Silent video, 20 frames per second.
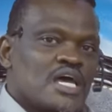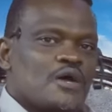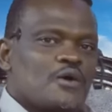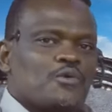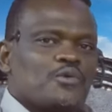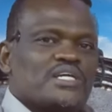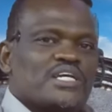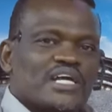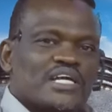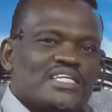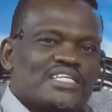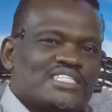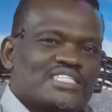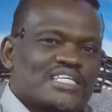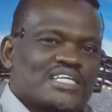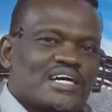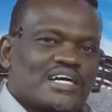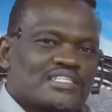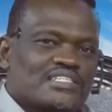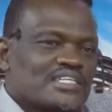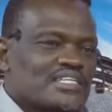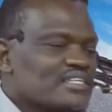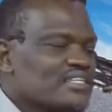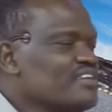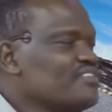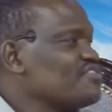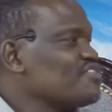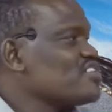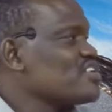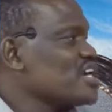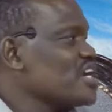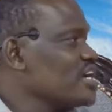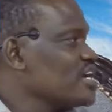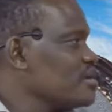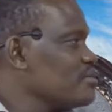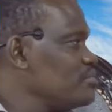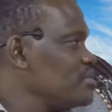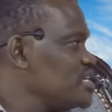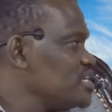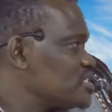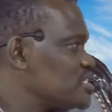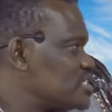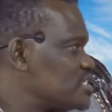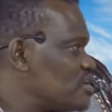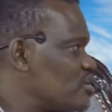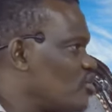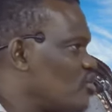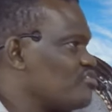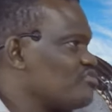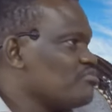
We are discussing the frenemies of